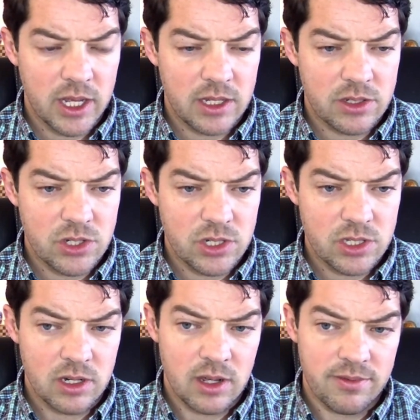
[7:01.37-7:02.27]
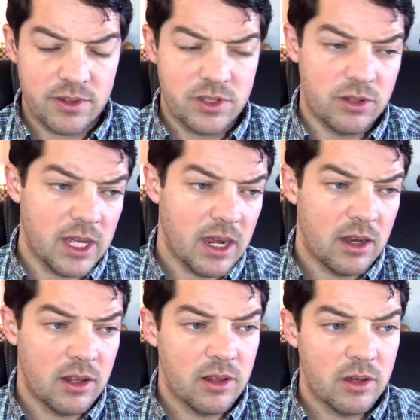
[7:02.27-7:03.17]
has just enough to
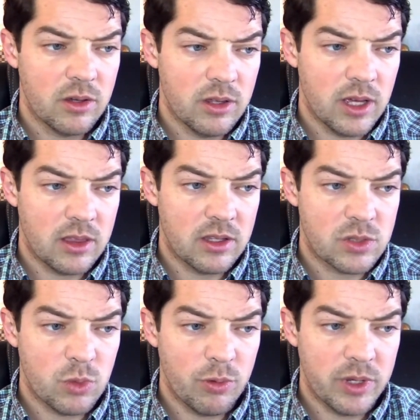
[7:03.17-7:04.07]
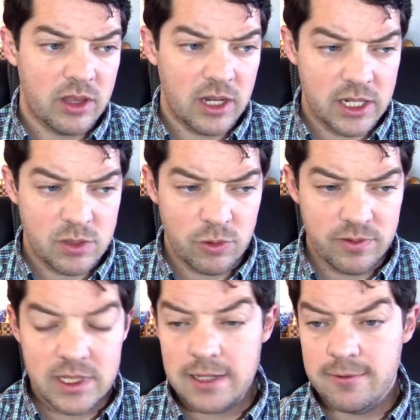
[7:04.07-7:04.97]
get, at this moment, the next
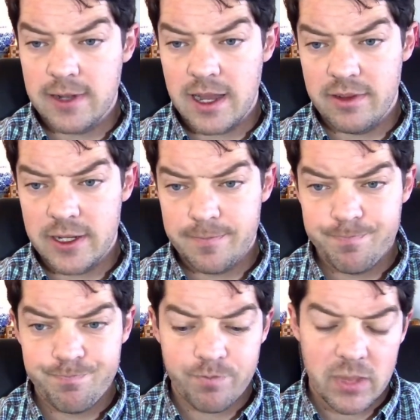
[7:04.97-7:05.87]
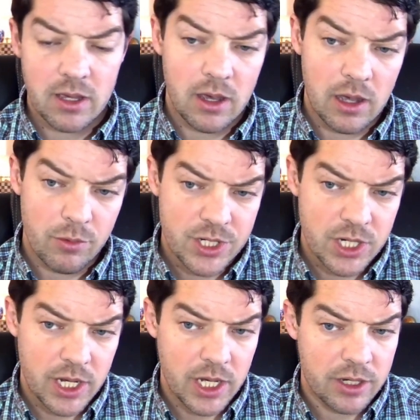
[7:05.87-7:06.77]
move d5 in, which
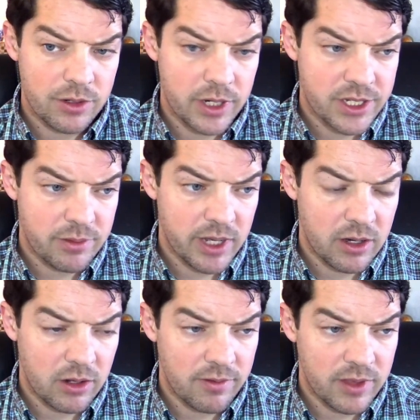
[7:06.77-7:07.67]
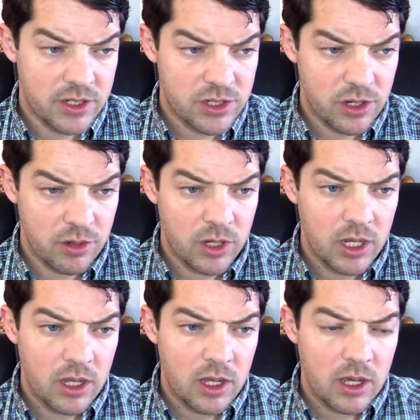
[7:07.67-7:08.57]
I underestimated all of this. So
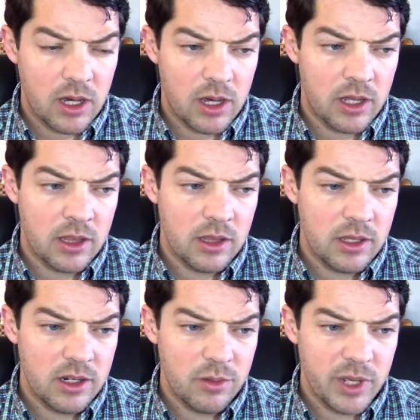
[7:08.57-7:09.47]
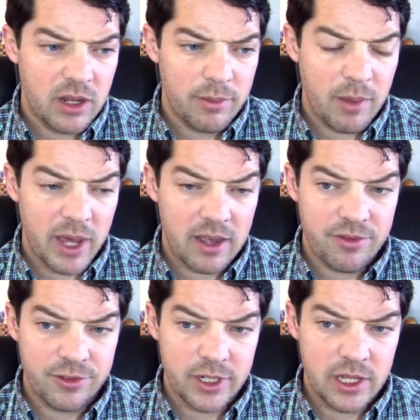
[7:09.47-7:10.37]
a little bit on my back
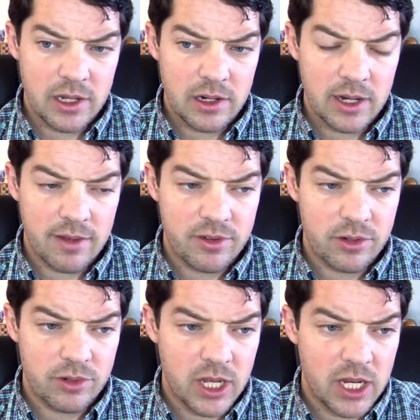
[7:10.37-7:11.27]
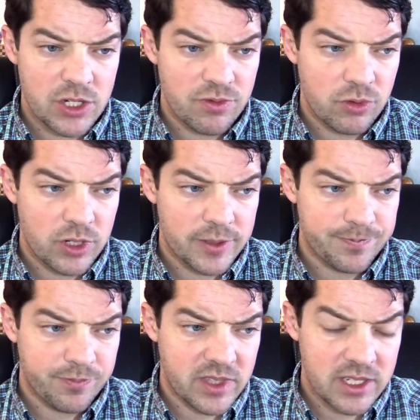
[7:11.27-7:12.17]
foot here after rook h4,
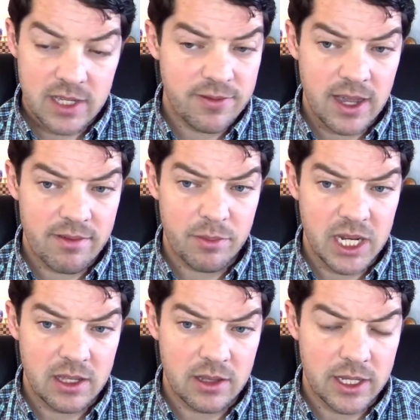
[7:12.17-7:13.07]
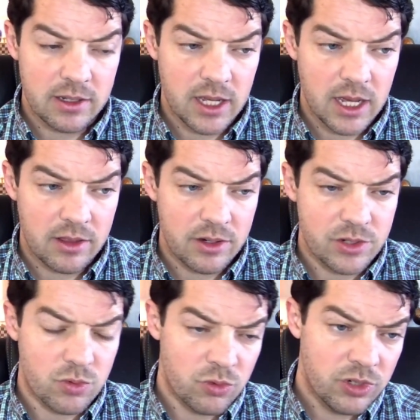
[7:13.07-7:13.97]
d5 immediately. And
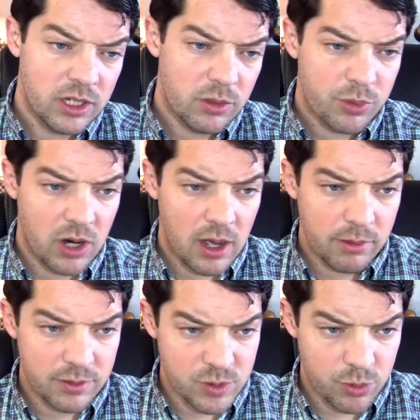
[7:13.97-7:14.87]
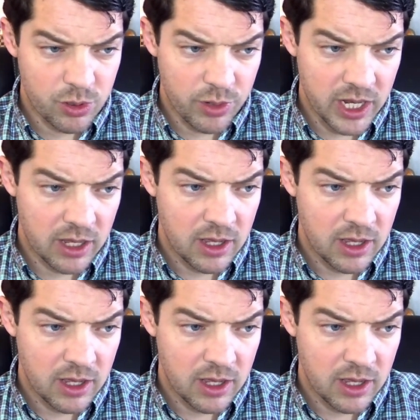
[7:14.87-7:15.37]
there's real problems brewing